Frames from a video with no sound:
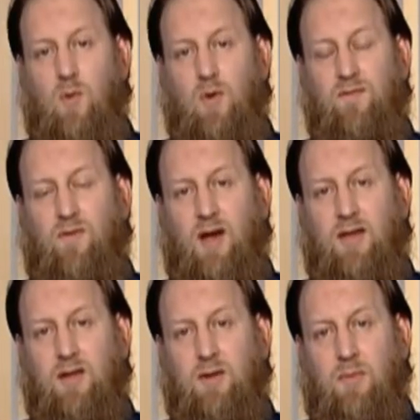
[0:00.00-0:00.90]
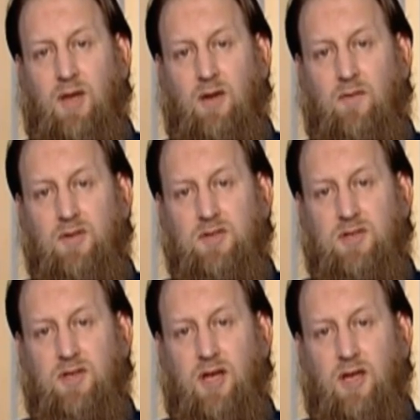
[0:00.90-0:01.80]
we find that many of us
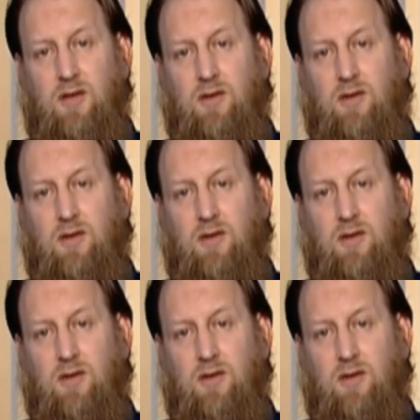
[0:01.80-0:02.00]
today,